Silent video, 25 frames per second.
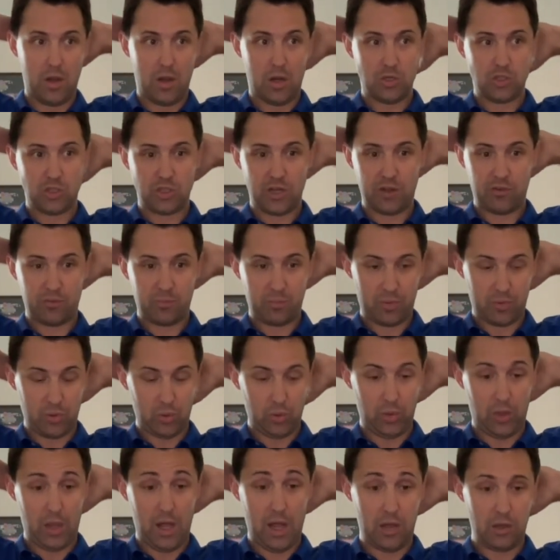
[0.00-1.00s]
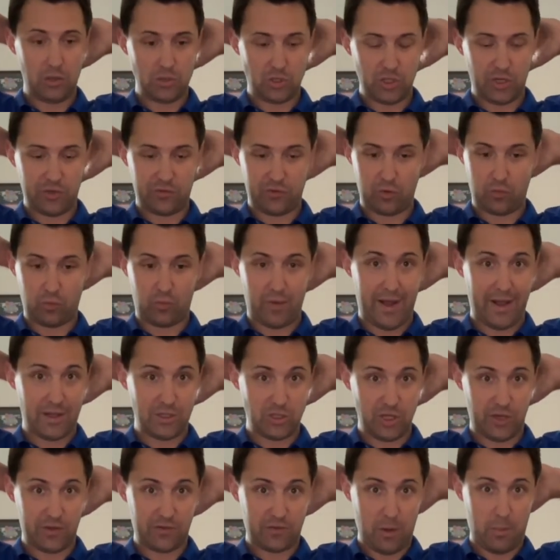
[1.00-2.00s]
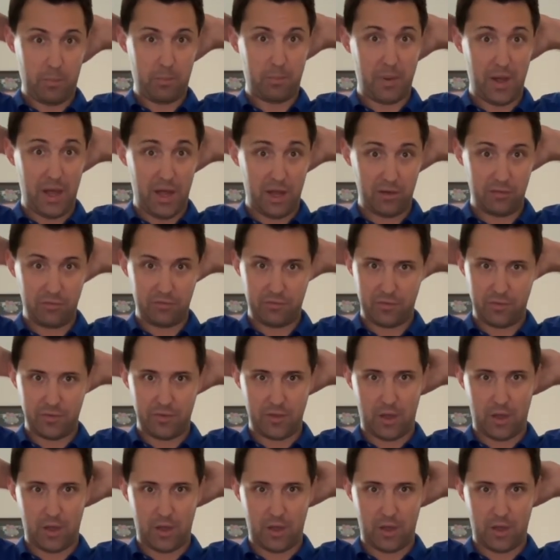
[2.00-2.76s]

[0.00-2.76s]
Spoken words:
just below, just above